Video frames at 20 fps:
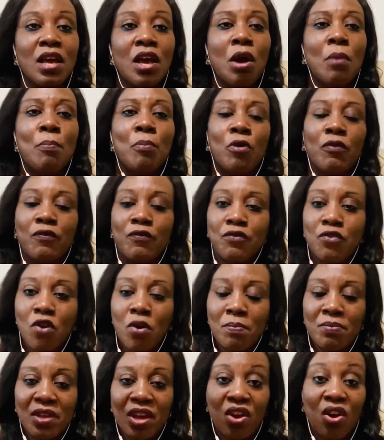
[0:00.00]
But
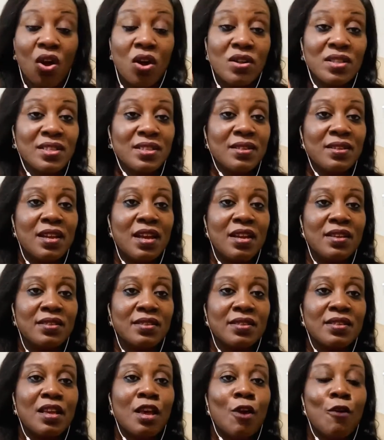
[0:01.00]
from their
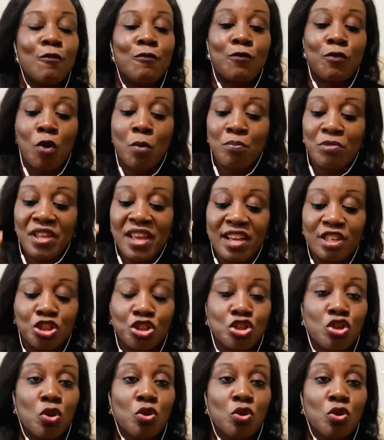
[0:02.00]
countenance, from their show,